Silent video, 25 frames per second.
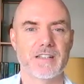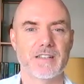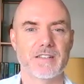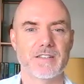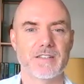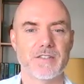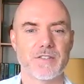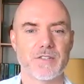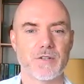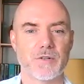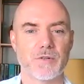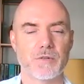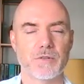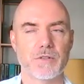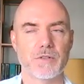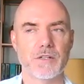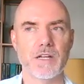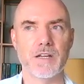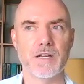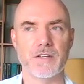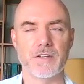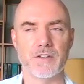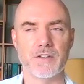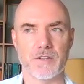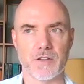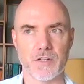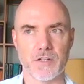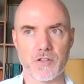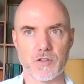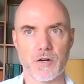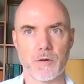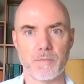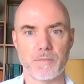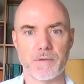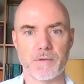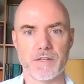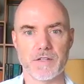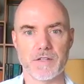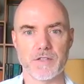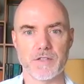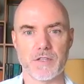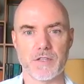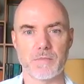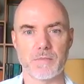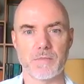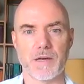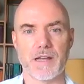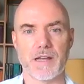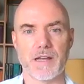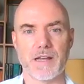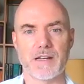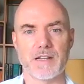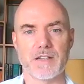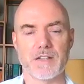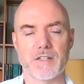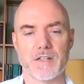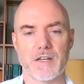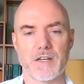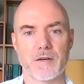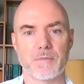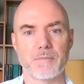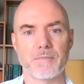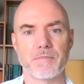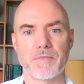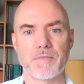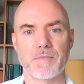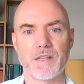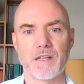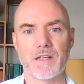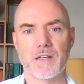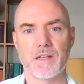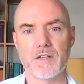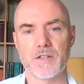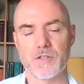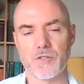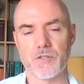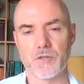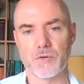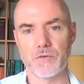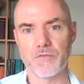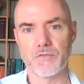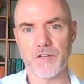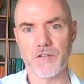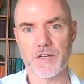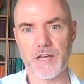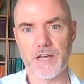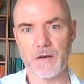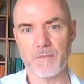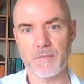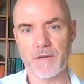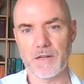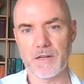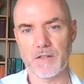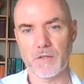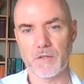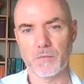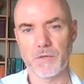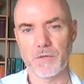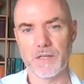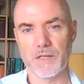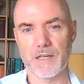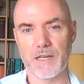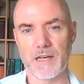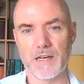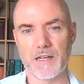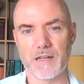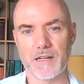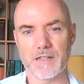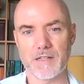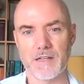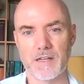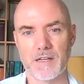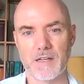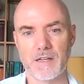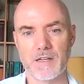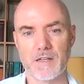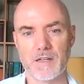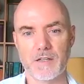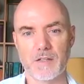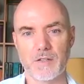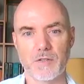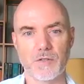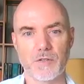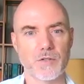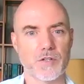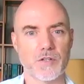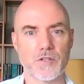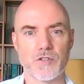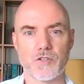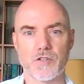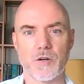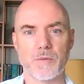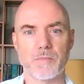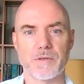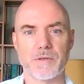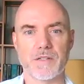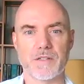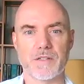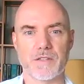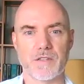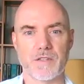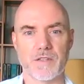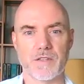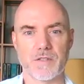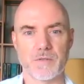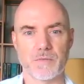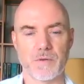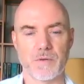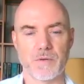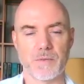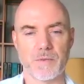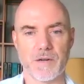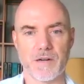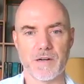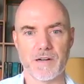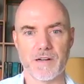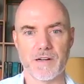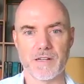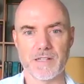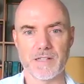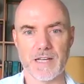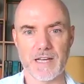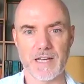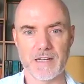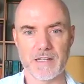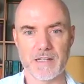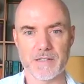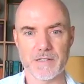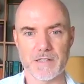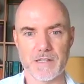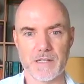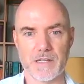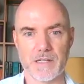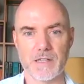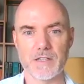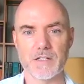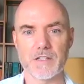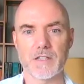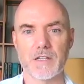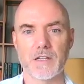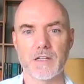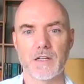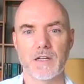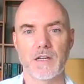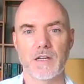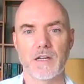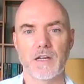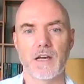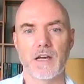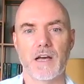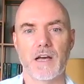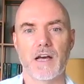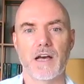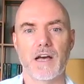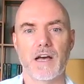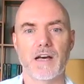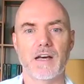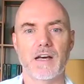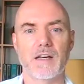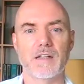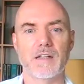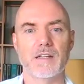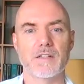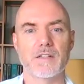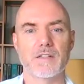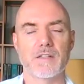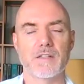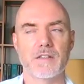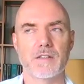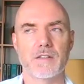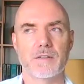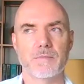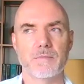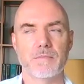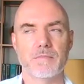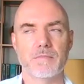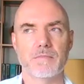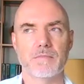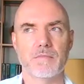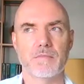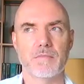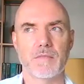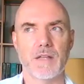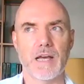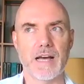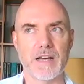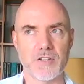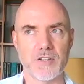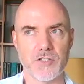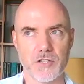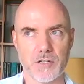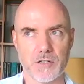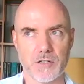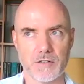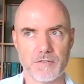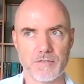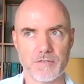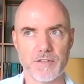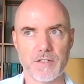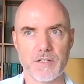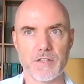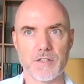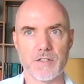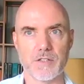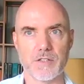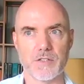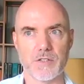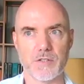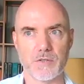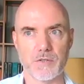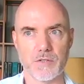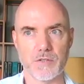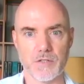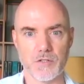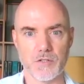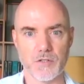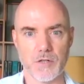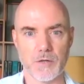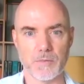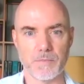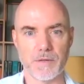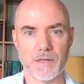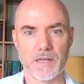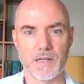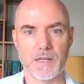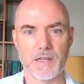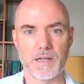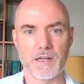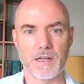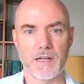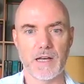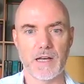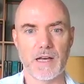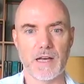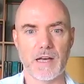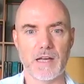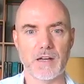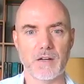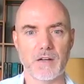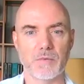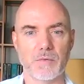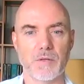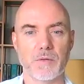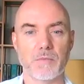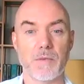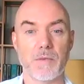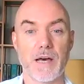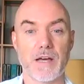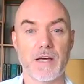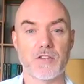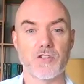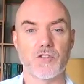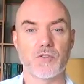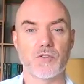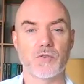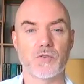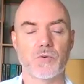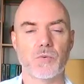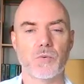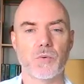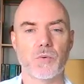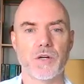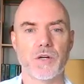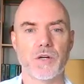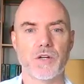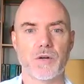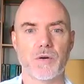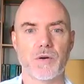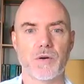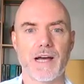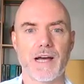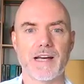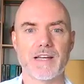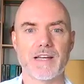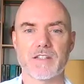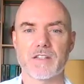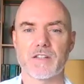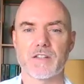So you can drop into them at any time. So if you can't make it the weekend, you can drop into this webinar at any stage. And at your convenience, you can drop in and it will match you where you're at